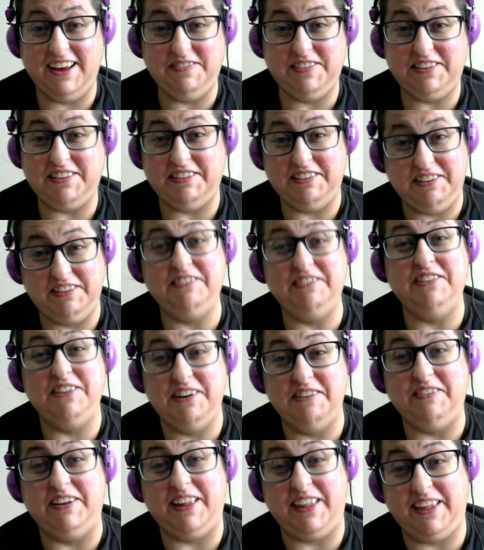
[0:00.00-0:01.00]
so you
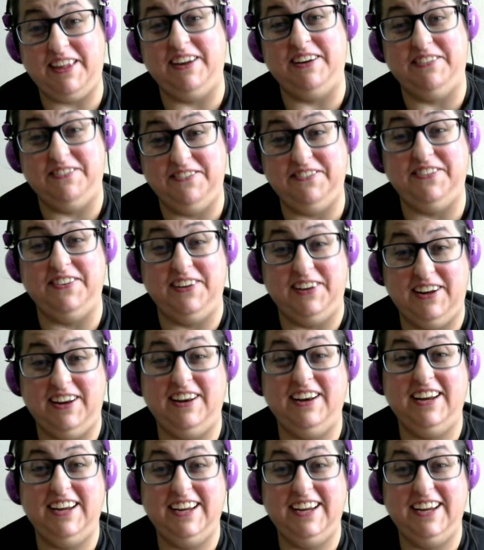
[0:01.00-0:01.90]
know it's something fun.